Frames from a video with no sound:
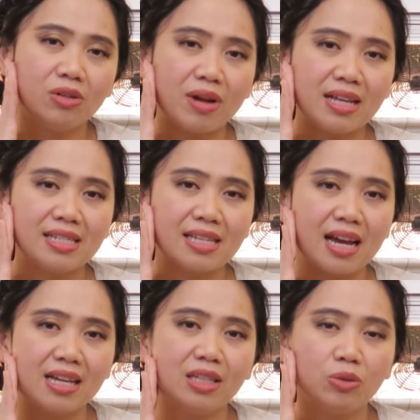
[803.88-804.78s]
right
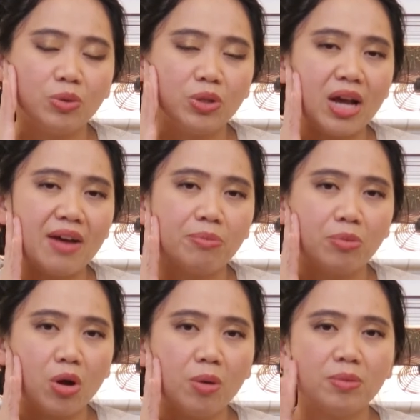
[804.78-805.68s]
side that we have
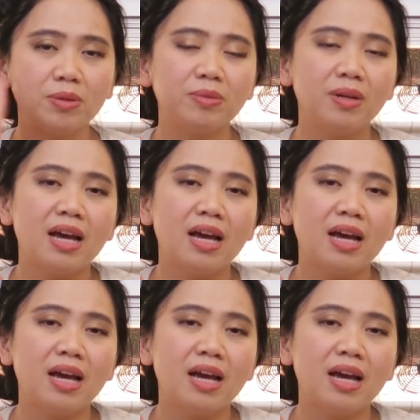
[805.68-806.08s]
problem.